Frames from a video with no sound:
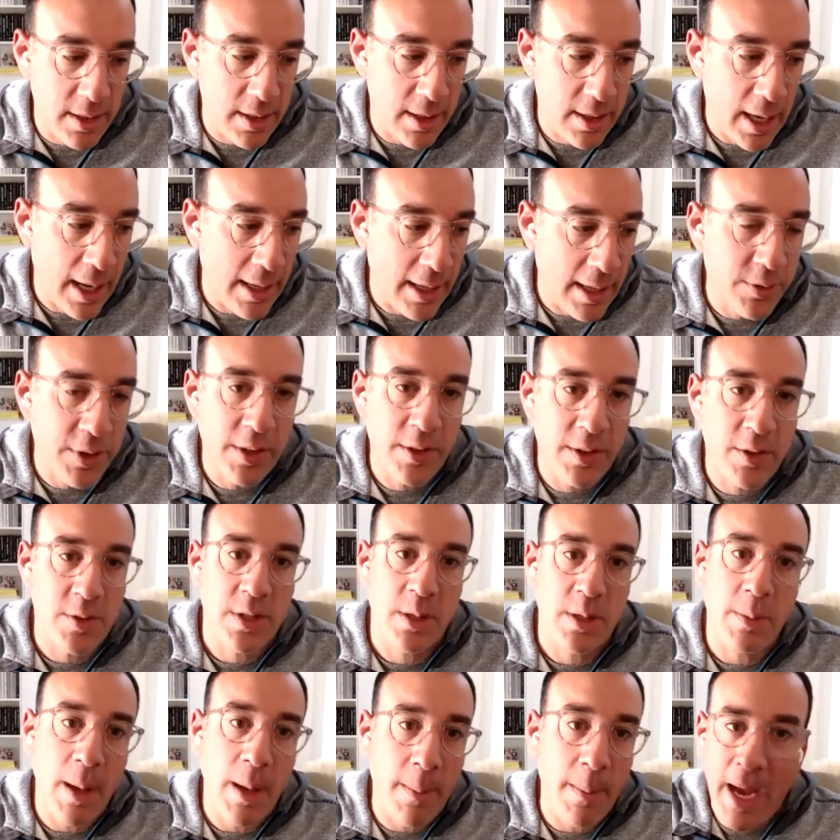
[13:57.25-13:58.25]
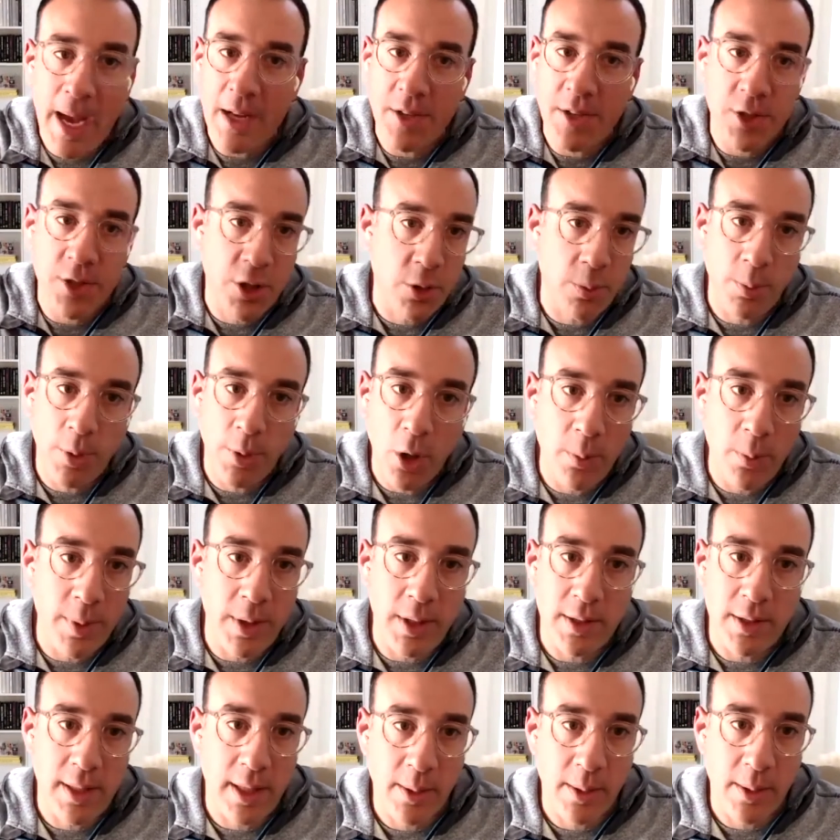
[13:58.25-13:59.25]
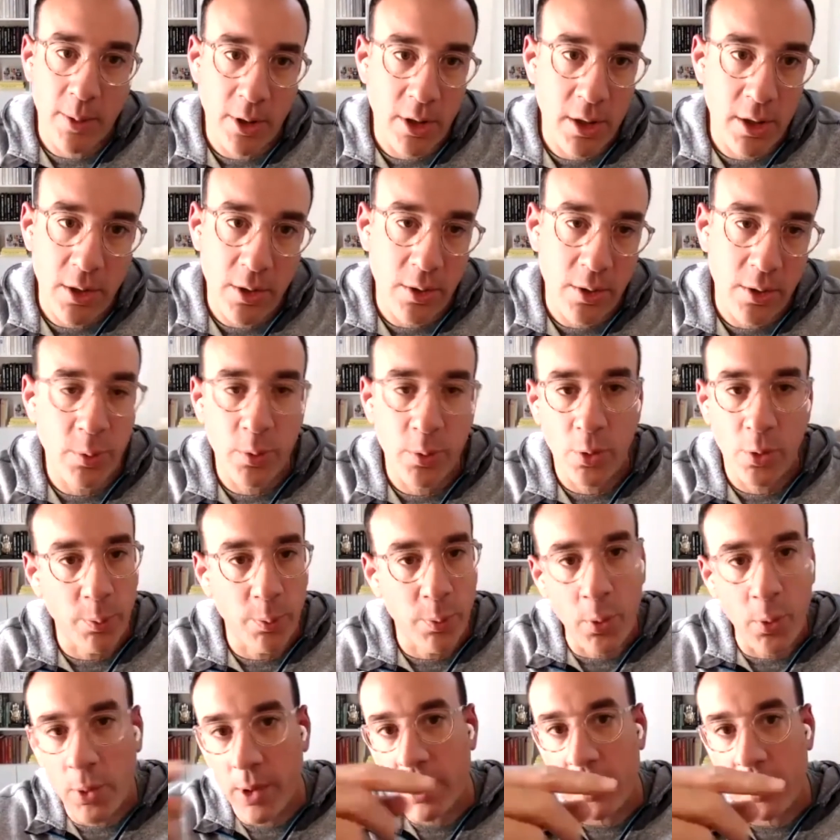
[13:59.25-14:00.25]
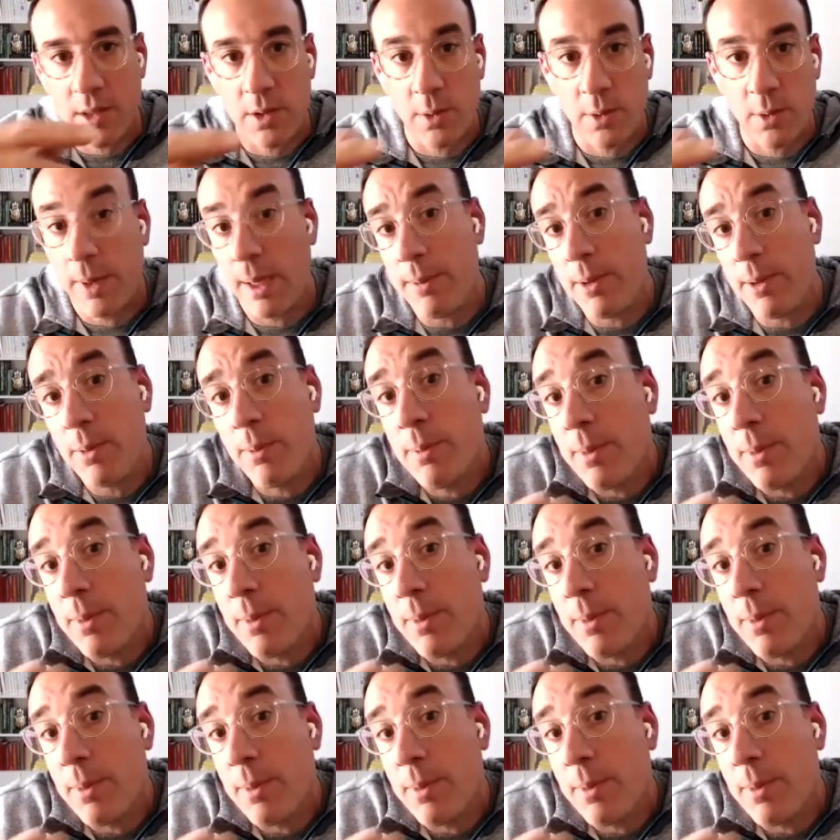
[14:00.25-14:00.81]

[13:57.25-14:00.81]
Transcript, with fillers: I don't think there's going to be a magical moment like we're going to point to maybe